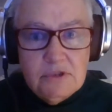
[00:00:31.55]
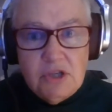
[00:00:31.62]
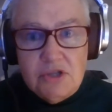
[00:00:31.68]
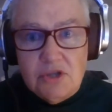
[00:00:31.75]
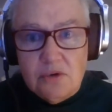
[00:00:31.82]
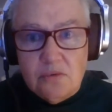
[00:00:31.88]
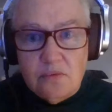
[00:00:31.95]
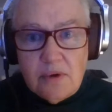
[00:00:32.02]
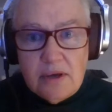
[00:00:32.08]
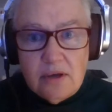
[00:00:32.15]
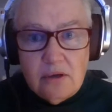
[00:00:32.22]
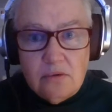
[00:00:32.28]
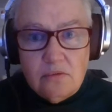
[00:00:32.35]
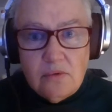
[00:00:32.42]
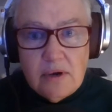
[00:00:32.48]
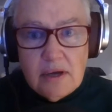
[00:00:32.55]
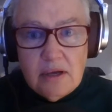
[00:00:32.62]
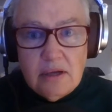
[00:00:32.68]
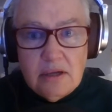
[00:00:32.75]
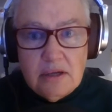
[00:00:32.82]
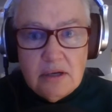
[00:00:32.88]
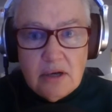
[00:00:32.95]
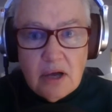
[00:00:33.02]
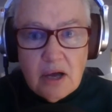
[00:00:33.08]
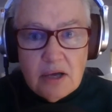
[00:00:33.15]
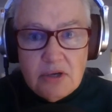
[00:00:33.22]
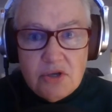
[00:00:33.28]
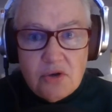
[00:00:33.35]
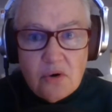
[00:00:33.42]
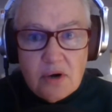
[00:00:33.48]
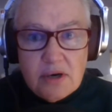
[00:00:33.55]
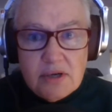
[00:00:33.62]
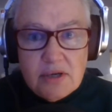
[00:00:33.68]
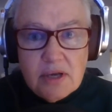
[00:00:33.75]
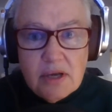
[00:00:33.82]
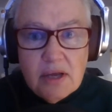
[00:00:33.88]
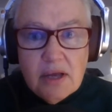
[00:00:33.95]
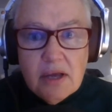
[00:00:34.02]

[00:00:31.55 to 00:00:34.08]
Just a real short